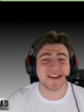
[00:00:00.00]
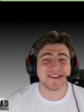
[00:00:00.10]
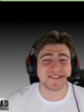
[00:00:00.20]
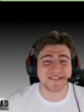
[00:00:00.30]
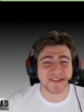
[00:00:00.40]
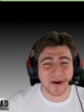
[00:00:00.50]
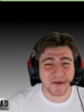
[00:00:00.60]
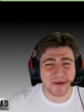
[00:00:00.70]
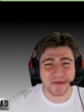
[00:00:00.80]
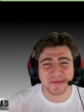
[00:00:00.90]

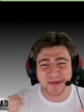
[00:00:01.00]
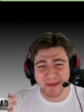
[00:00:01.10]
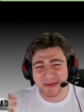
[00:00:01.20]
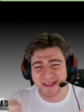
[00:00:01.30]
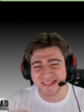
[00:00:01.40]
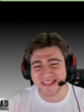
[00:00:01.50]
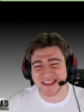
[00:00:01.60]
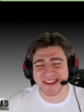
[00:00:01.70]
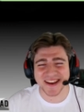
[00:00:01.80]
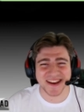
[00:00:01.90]
So, repping
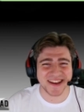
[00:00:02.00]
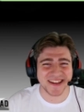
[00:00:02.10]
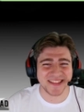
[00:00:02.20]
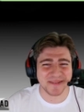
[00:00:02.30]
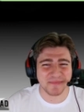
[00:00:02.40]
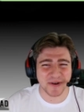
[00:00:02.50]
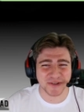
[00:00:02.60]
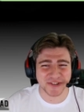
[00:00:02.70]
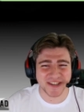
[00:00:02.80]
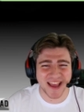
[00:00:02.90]
the
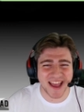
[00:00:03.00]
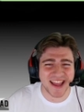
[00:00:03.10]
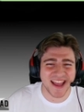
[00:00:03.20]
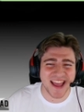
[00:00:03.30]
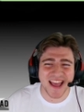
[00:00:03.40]
merch today,